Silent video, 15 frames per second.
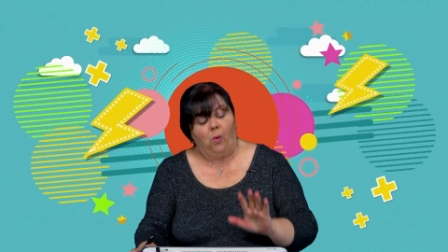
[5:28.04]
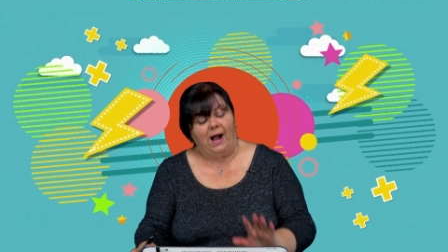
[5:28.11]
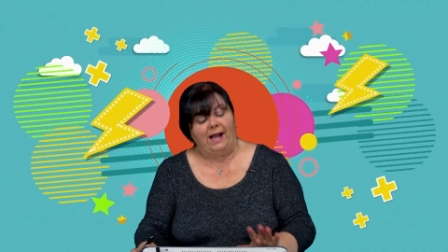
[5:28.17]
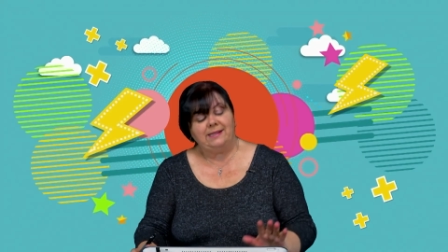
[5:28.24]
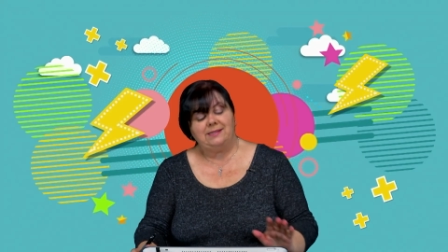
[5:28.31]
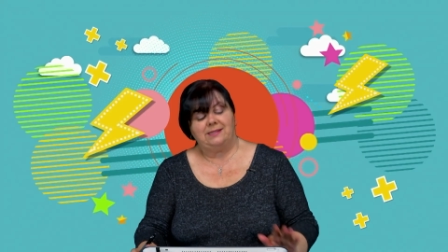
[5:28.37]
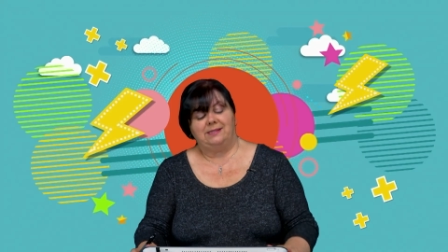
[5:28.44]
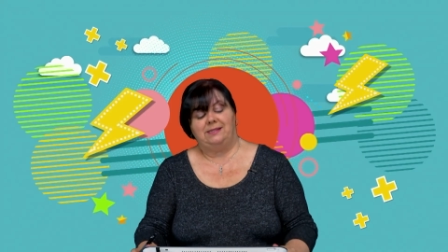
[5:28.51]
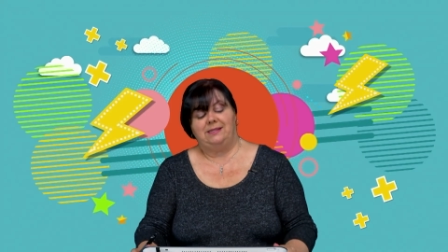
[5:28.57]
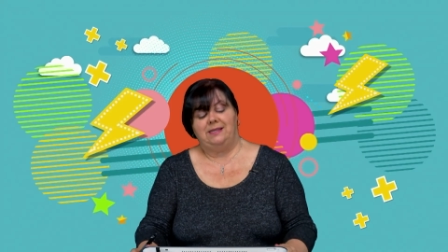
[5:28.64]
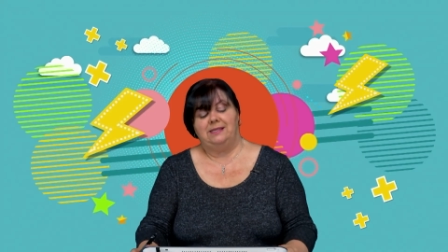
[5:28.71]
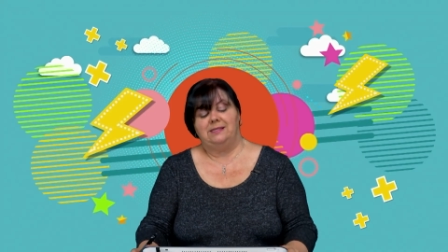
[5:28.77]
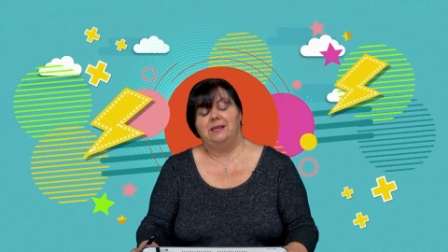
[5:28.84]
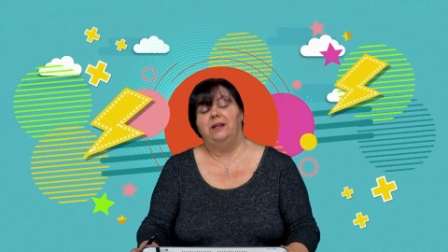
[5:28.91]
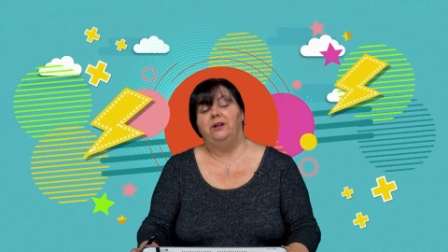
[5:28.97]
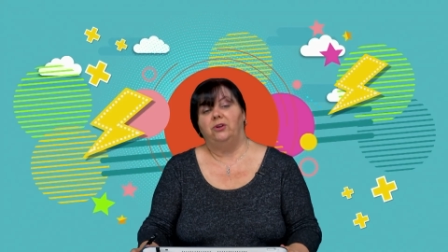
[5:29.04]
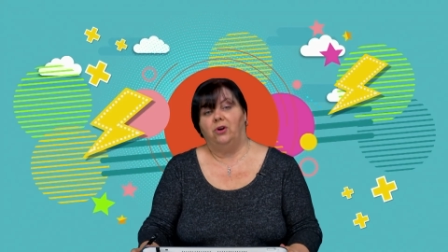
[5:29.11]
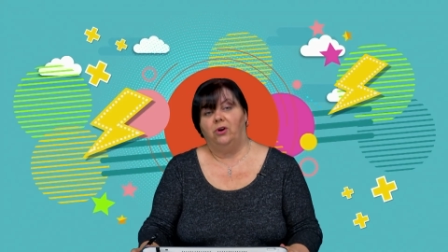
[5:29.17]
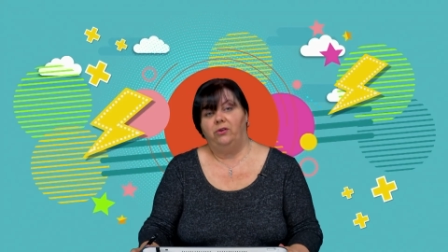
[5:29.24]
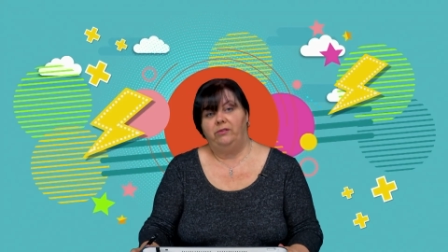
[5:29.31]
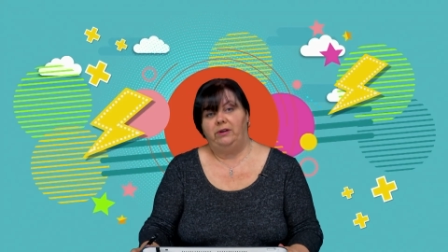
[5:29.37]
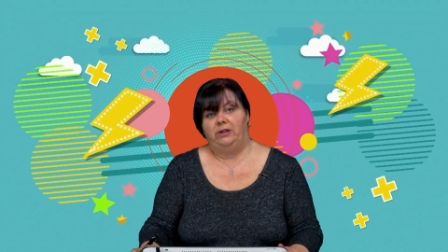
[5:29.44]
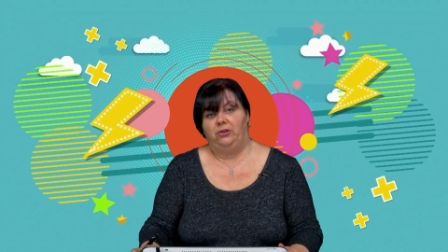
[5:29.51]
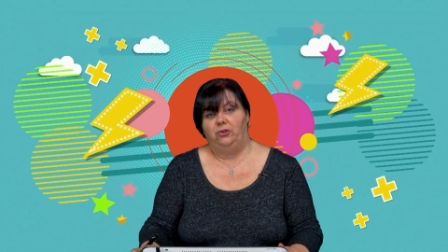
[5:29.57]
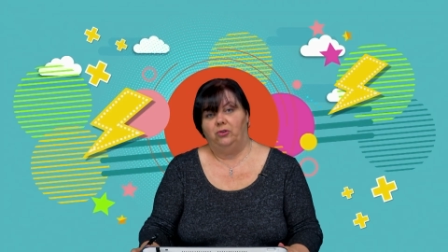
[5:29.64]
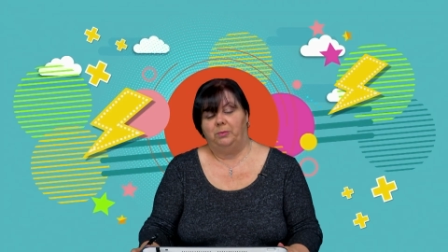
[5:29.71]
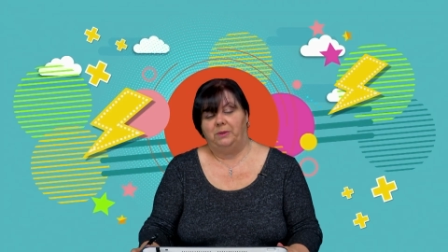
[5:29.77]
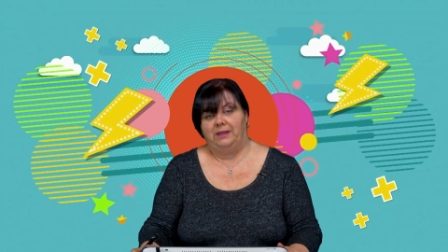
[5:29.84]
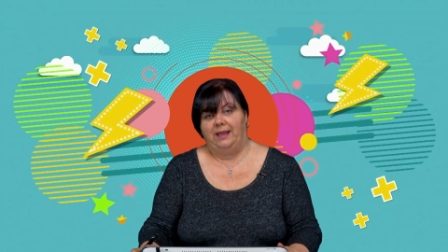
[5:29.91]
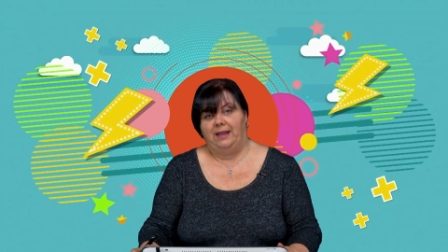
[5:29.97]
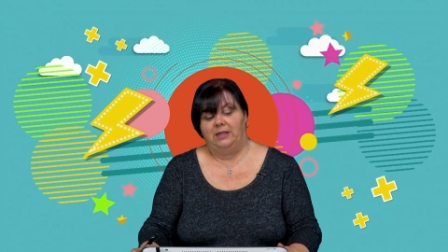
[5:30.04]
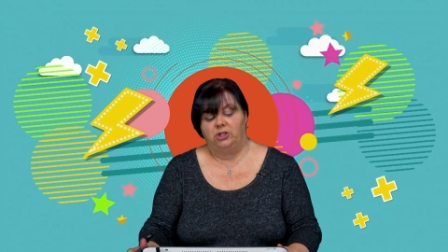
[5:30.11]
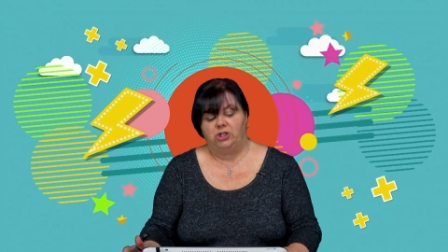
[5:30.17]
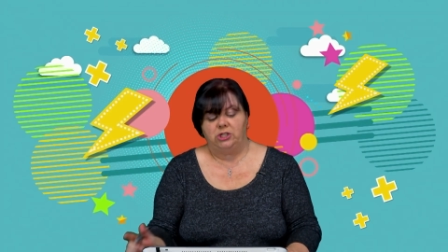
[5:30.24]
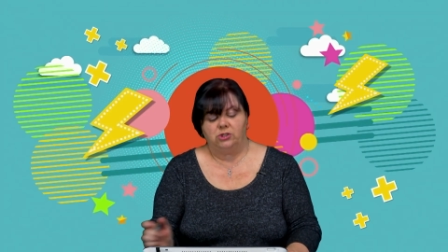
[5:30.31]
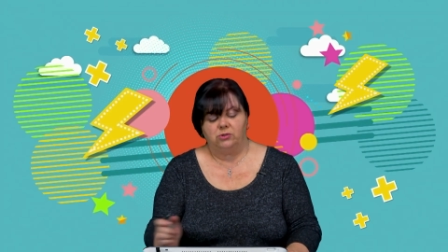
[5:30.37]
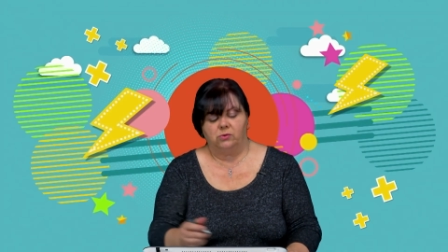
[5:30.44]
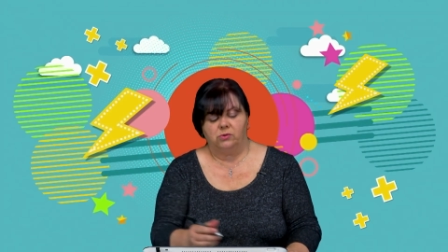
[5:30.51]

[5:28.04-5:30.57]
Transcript: whilst it is a non-renewable energy